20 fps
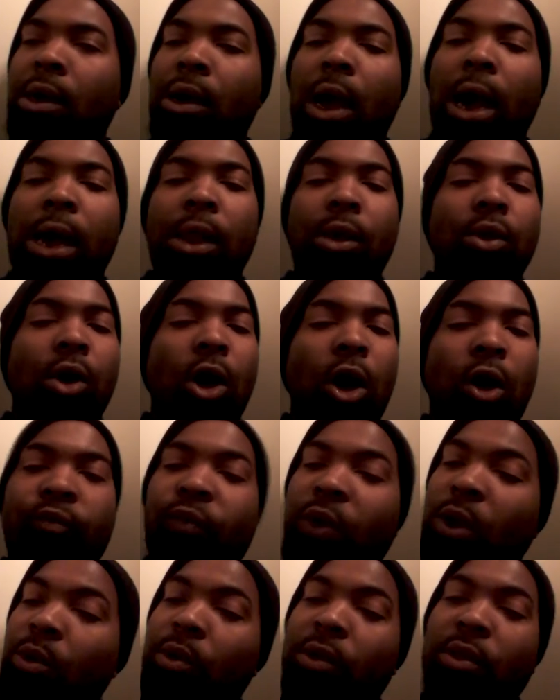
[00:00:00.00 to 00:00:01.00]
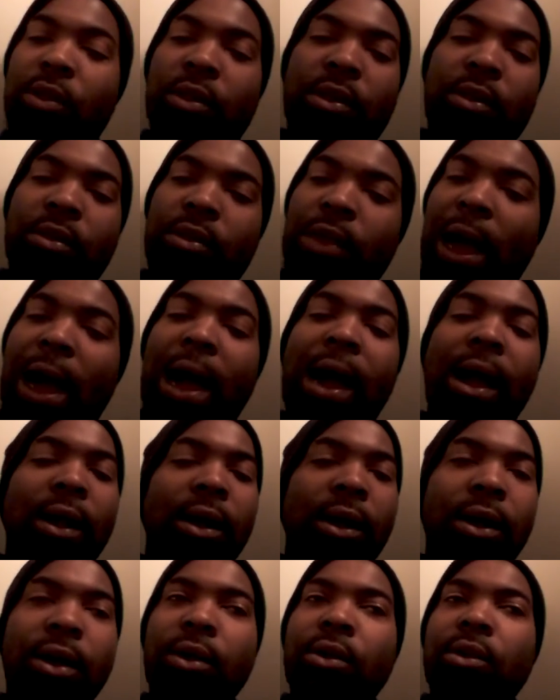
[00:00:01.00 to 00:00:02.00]
I don't know if he was
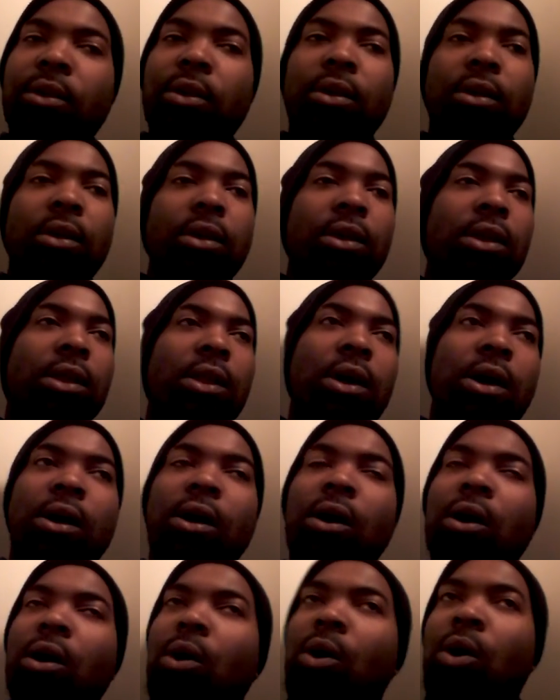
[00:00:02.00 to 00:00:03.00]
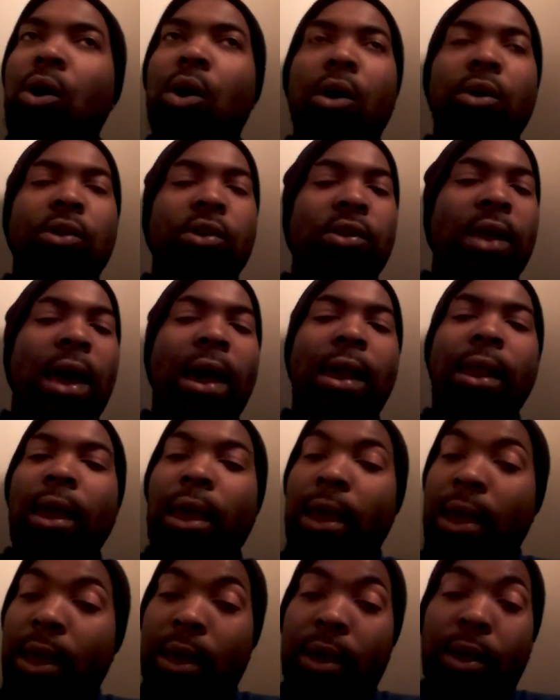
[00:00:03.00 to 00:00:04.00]
tired, or just out of
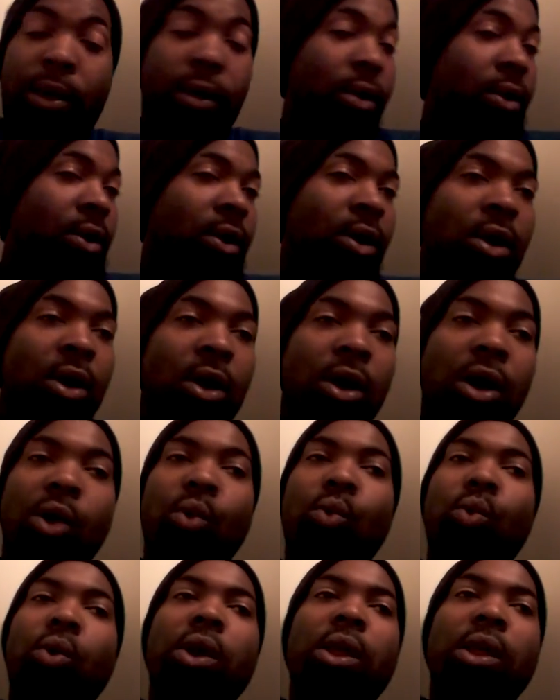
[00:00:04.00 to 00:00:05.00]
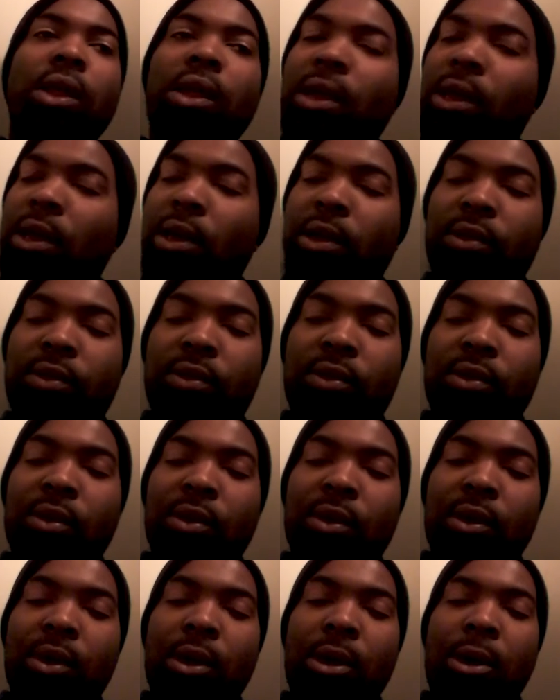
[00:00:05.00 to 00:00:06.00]
air, or what it is,
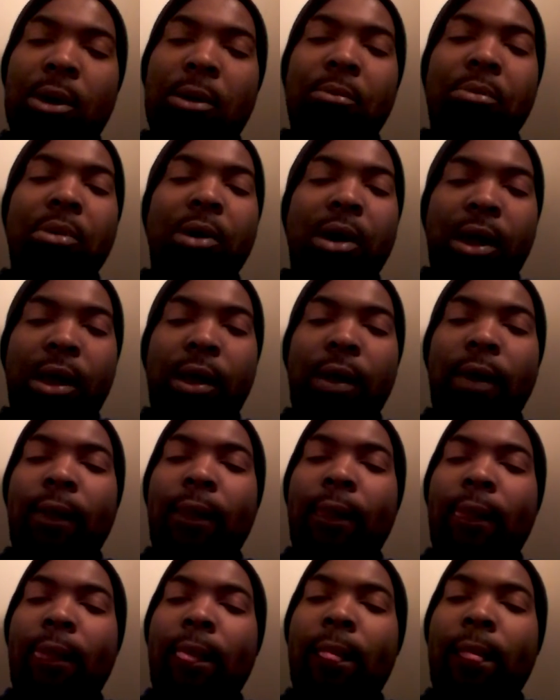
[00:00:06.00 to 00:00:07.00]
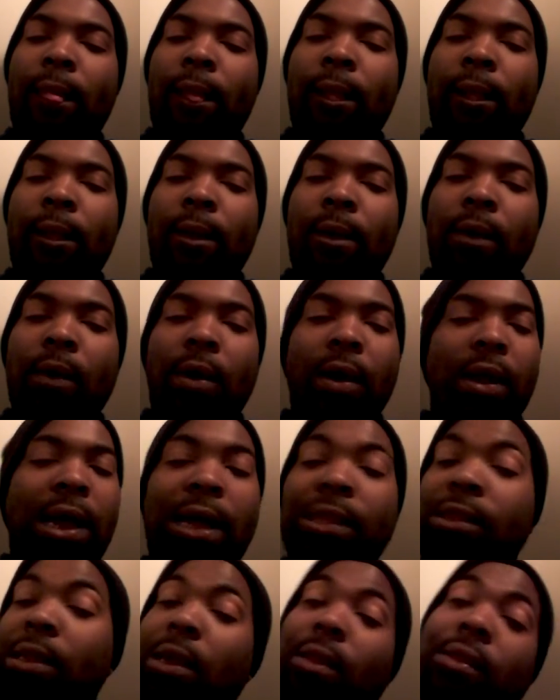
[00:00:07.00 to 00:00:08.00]
and
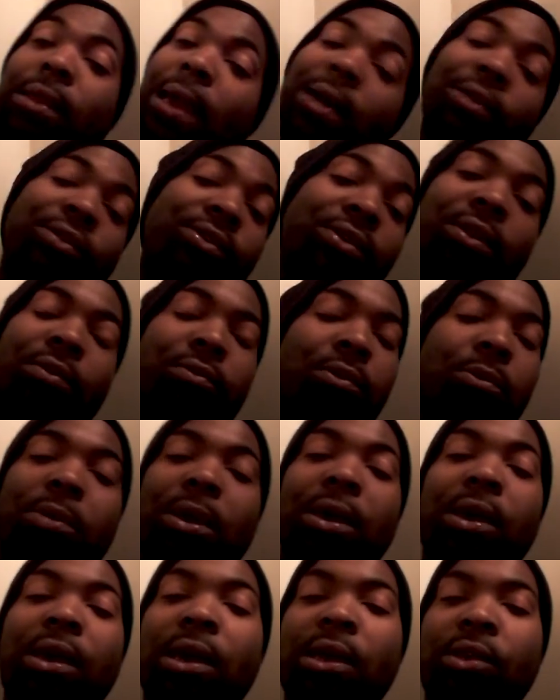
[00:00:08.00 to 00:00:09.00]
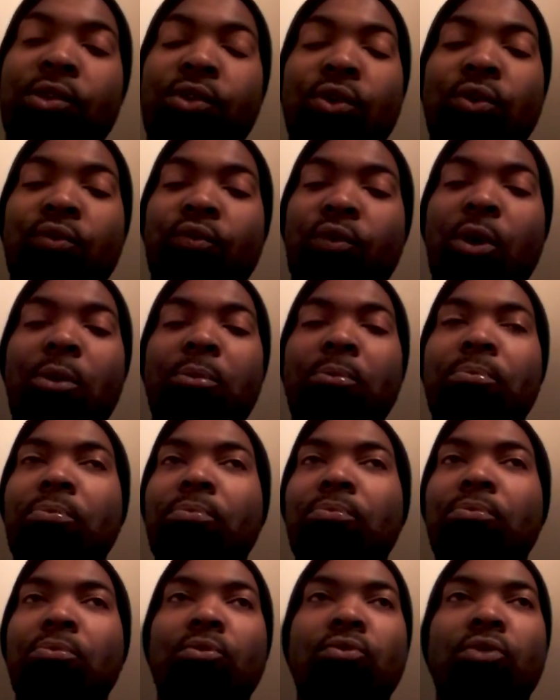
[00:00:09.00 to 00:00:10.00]
I think that shouldn't even be an issue from
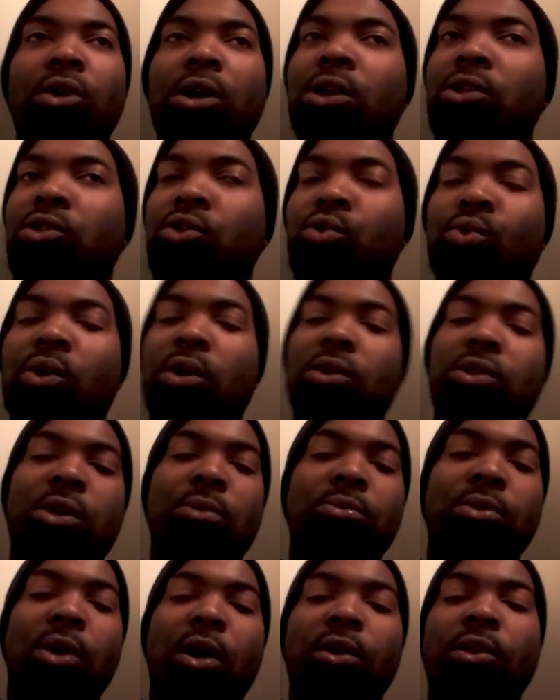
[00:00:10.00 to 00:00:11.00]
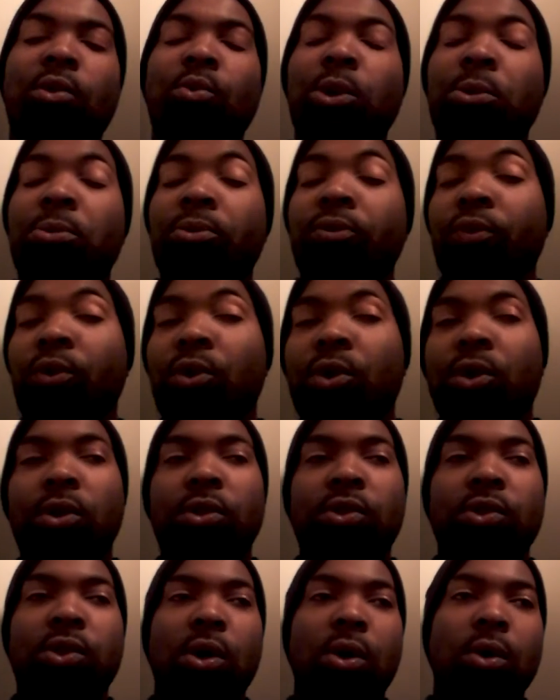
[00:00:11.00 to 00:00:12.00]
running 200-some yards a week before.
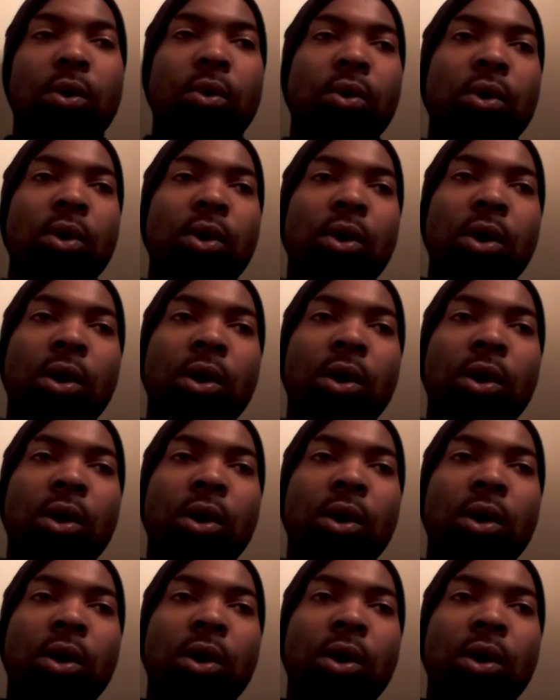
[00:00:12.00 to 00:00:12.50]
So